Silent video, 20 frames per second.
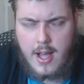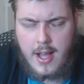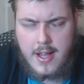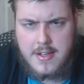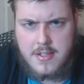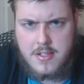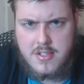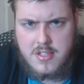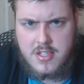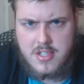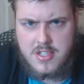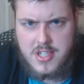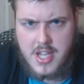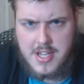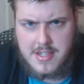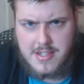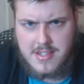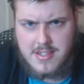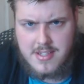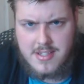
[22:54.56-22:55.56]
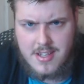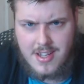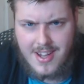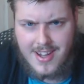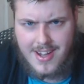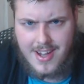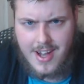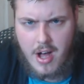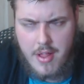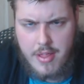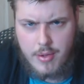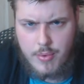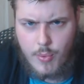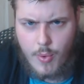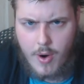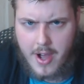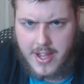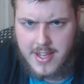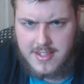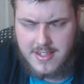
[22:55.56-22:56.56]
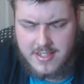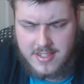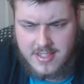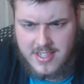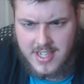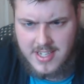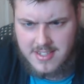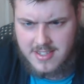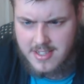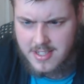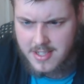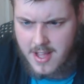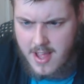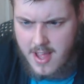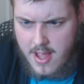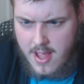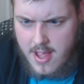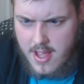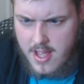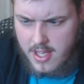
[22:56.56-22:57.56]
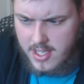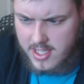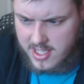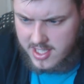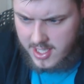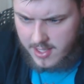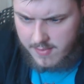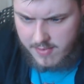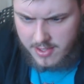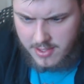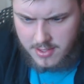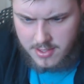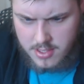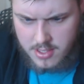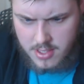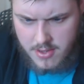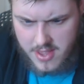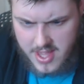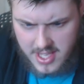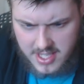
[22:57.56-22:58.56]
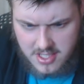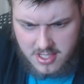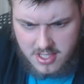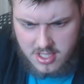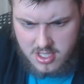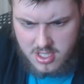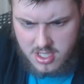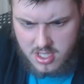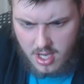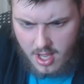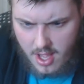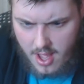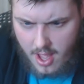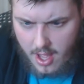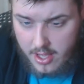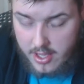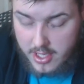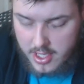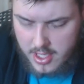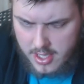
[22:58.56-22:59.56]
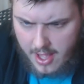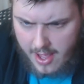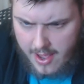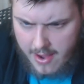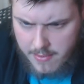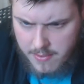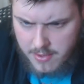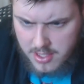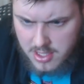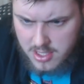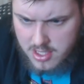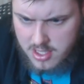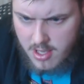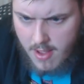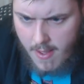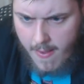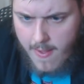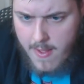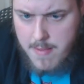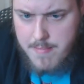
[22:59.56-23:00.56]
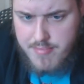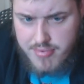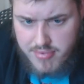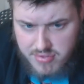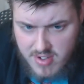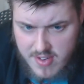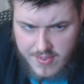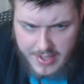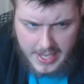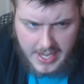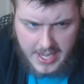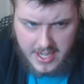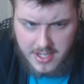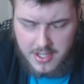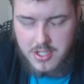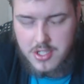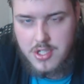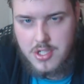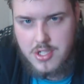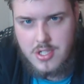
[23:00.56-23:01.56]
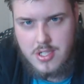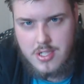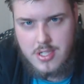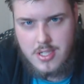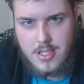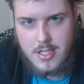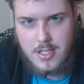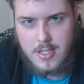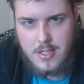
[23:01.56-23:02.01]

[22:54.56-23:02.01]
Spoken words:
And to suggest otherwise, to suggest that given this inherent privilege,